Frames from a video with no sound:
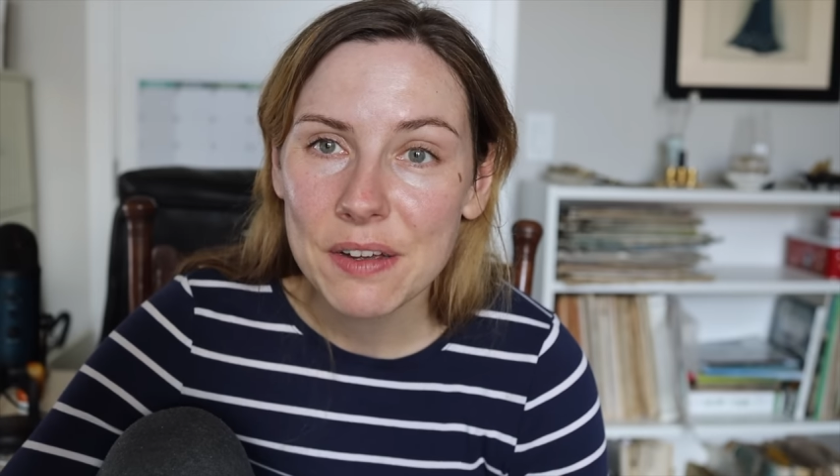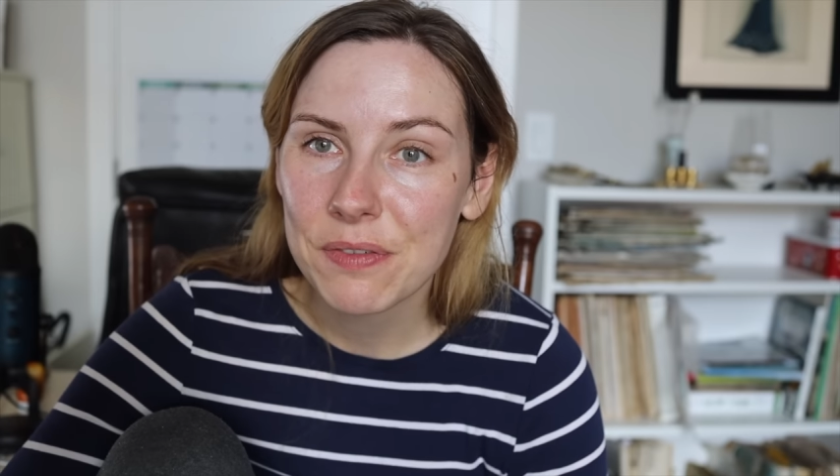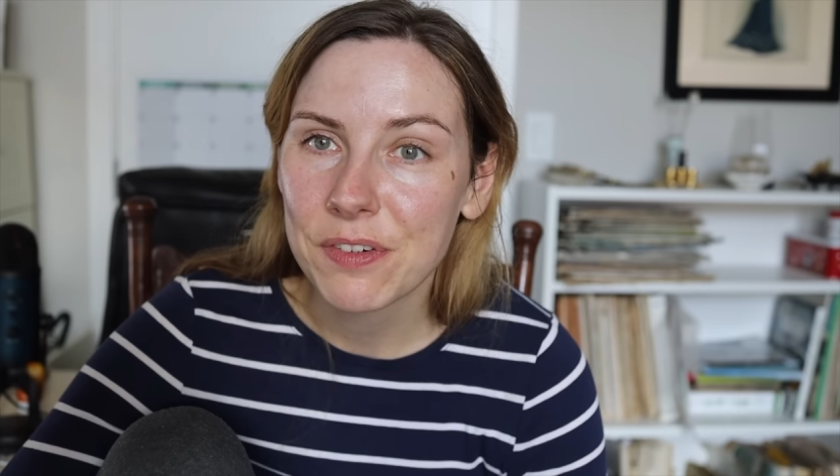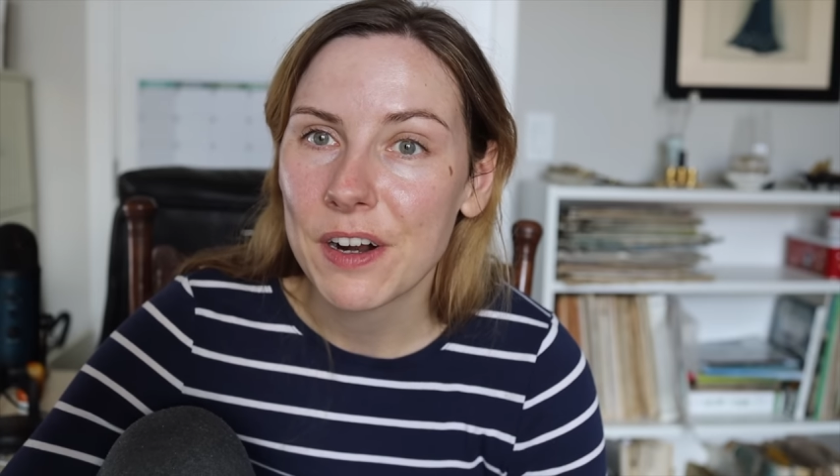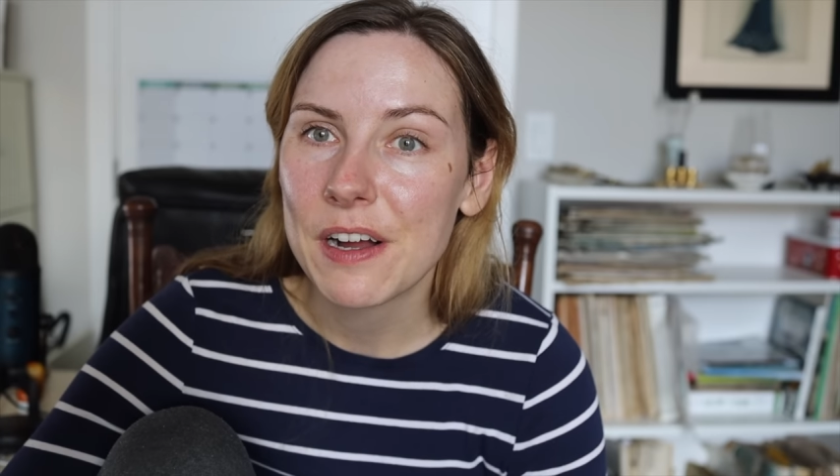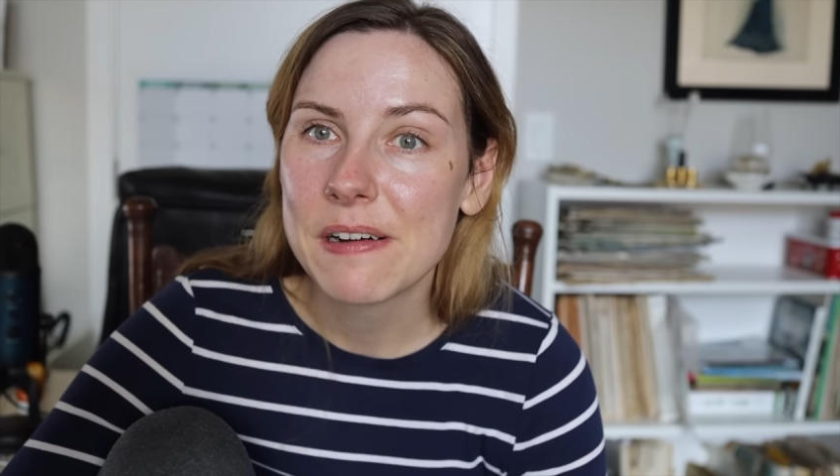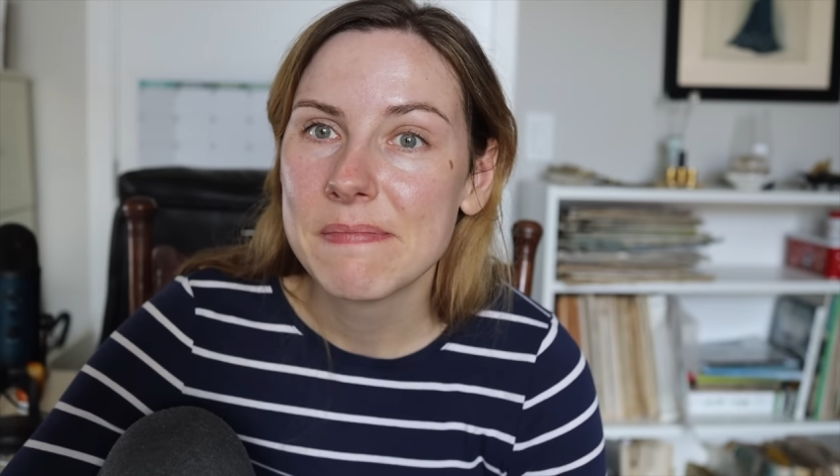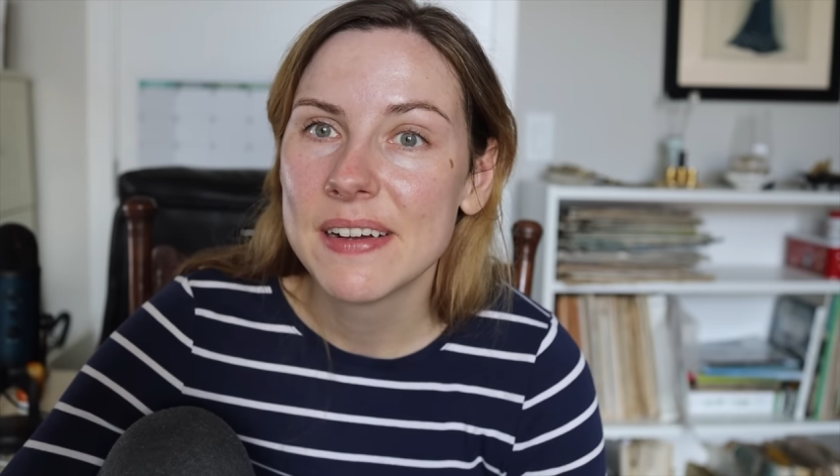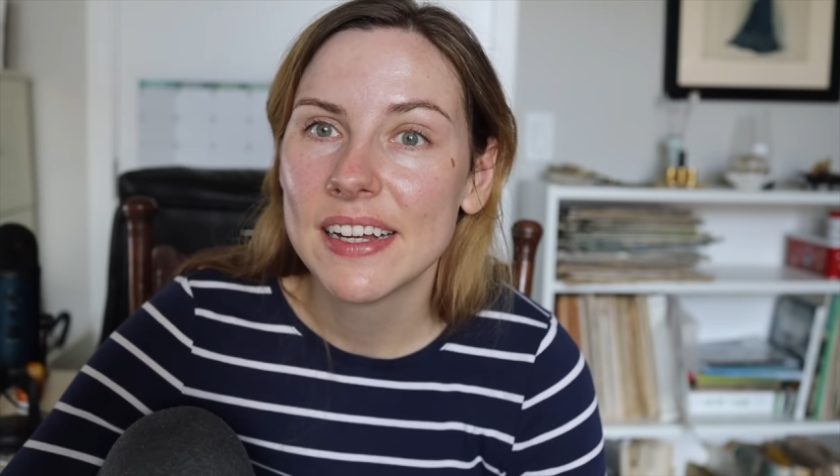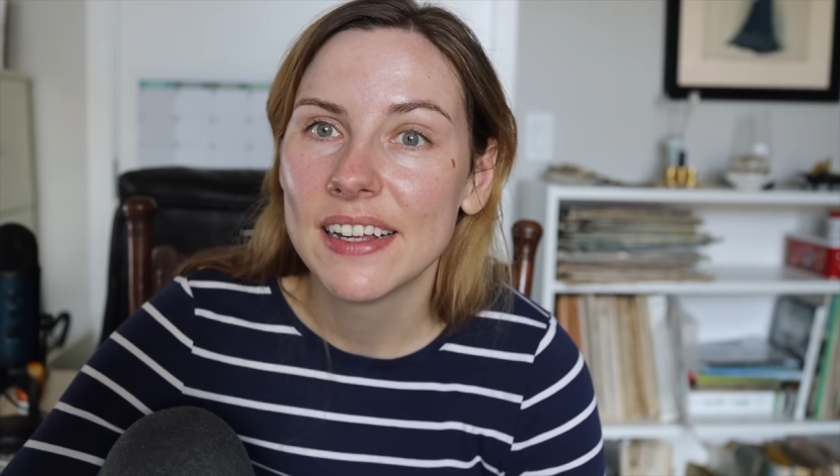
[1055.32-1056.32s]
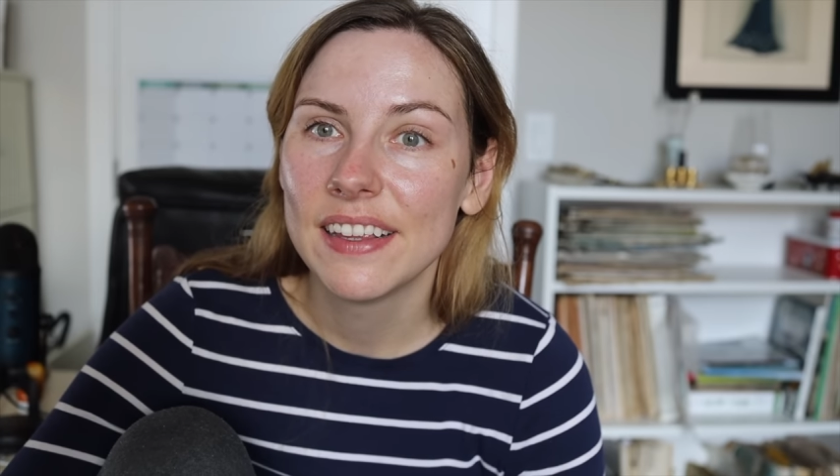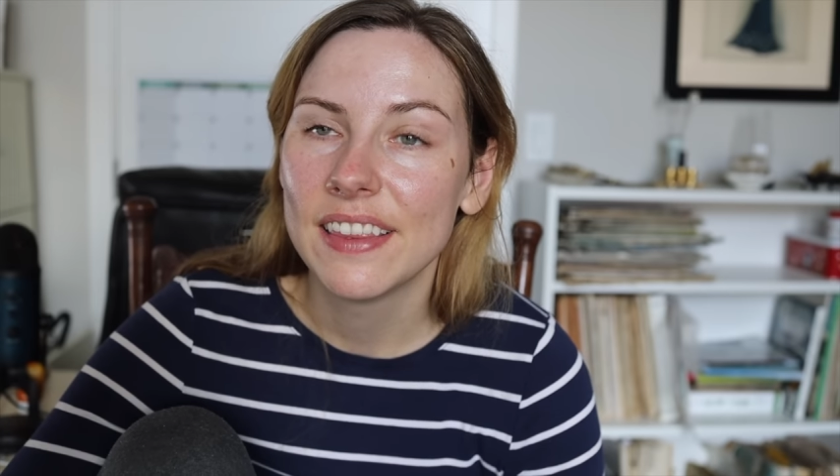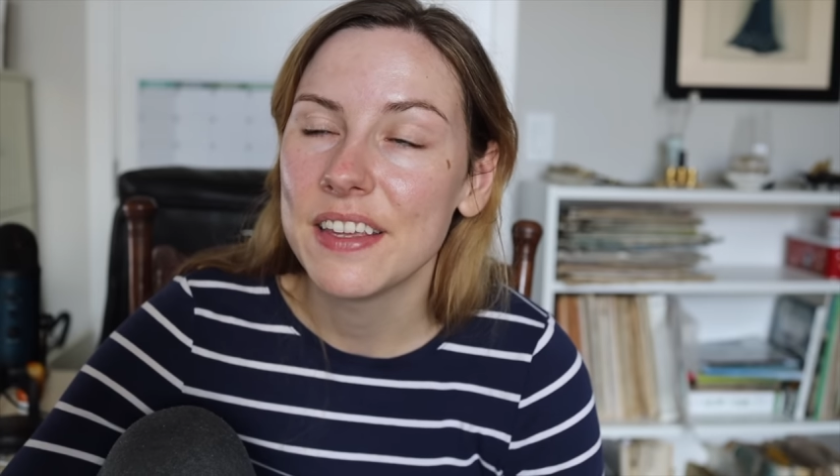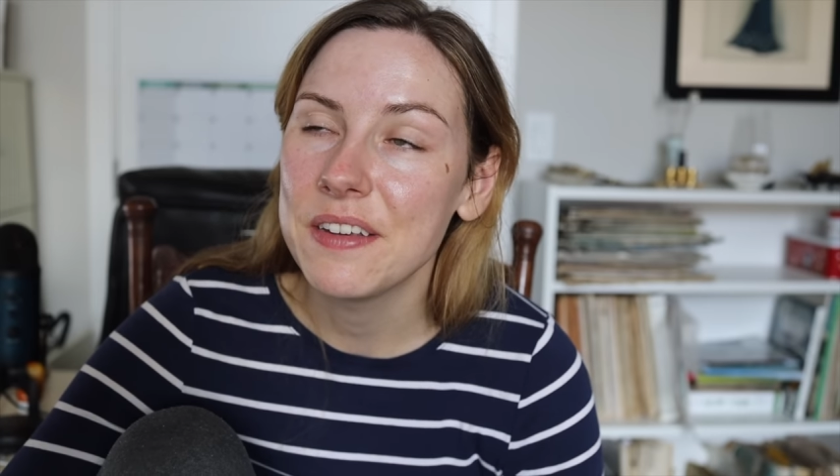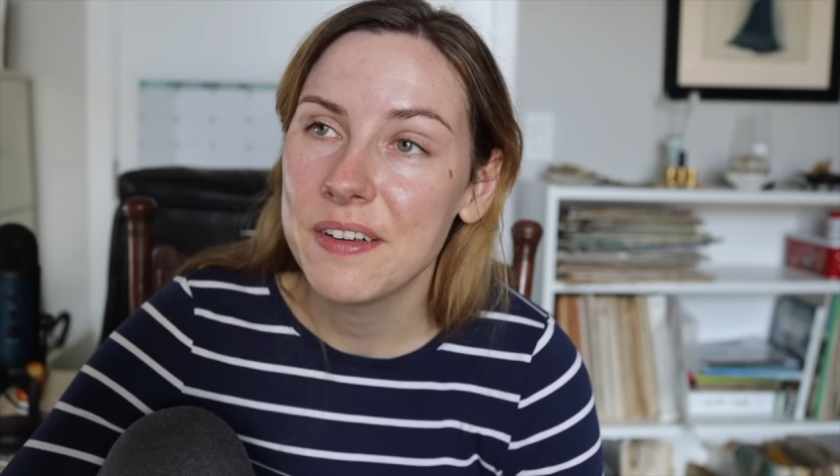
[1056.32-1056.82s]
from
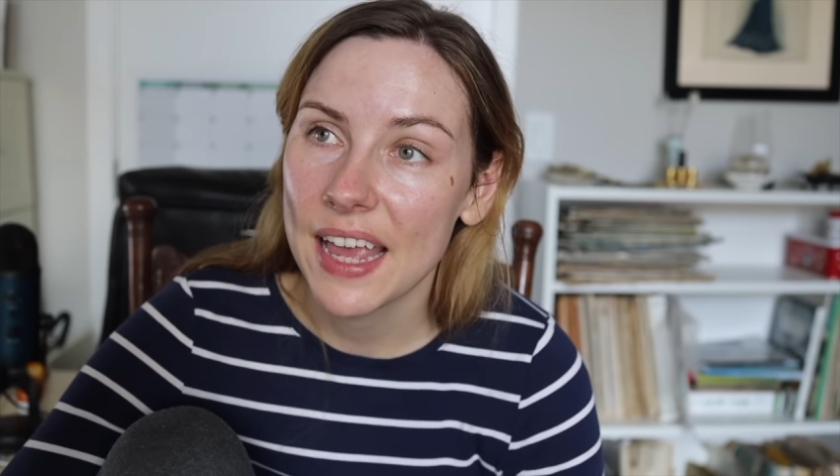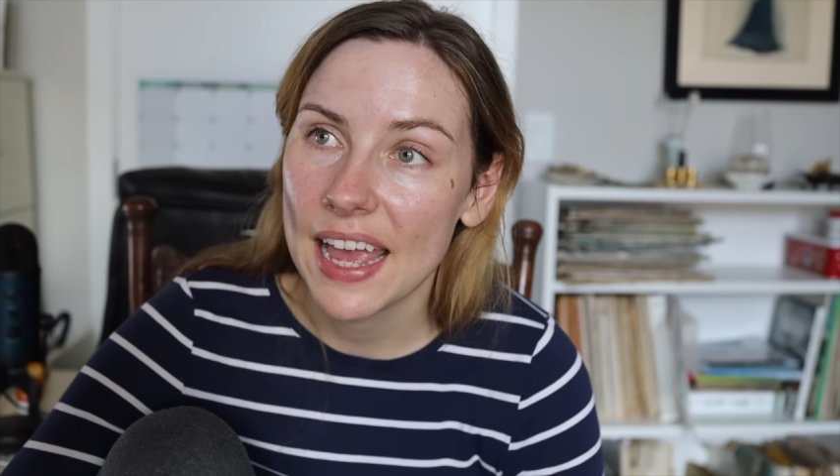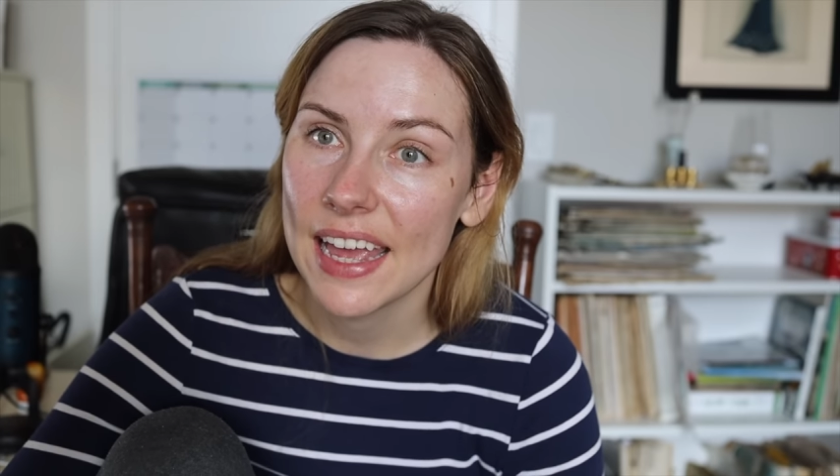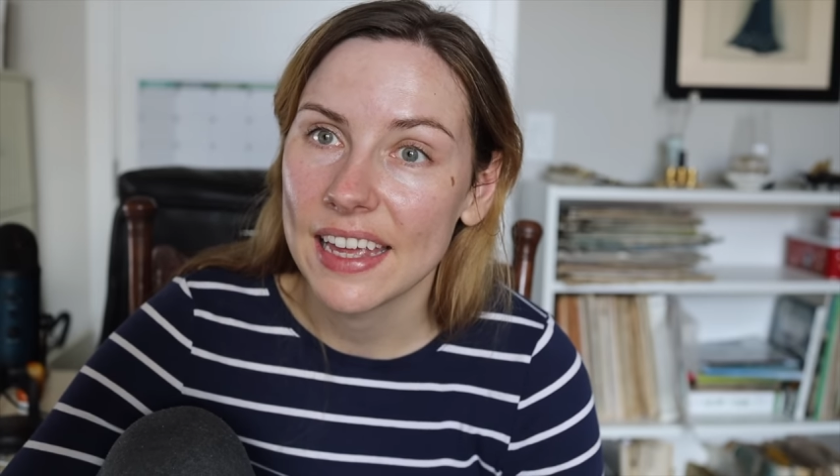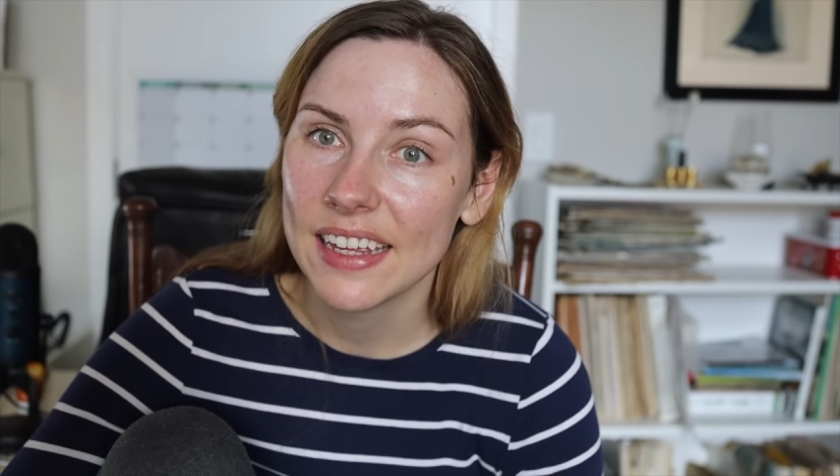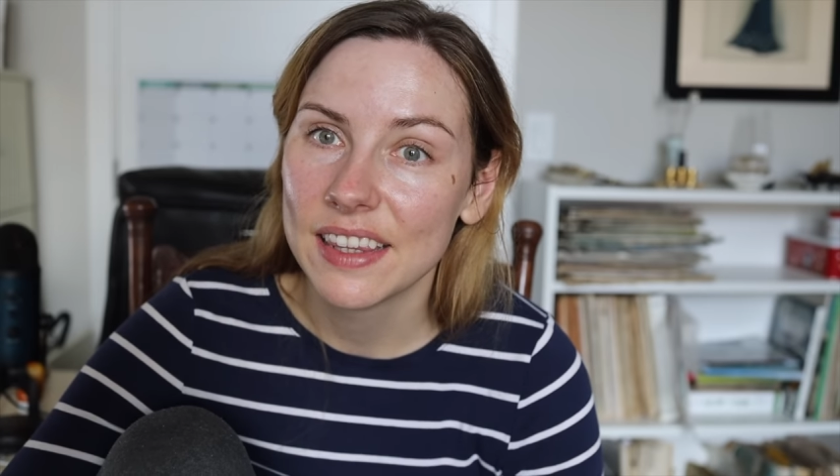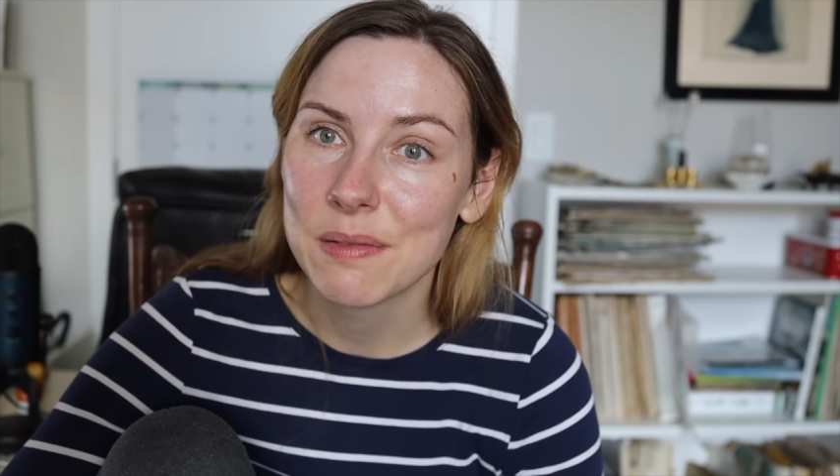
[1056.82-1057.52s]
the UK.